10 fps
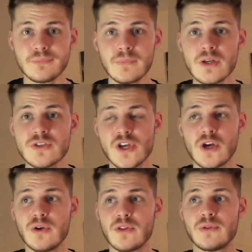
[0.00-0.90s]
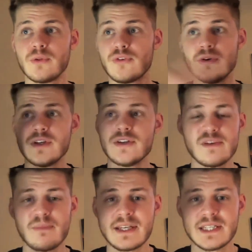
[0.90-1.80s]
So through the use of
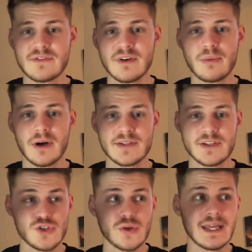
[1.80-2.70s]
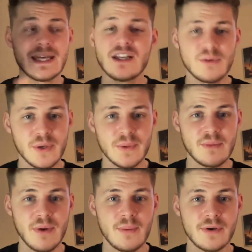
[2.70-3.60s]
basic reprices, sure, they can help you win the
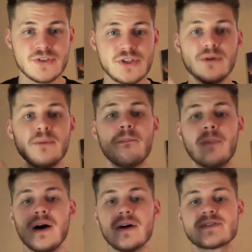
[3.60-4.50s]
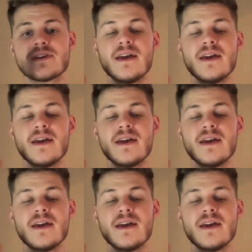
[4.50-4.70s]
buy box too, but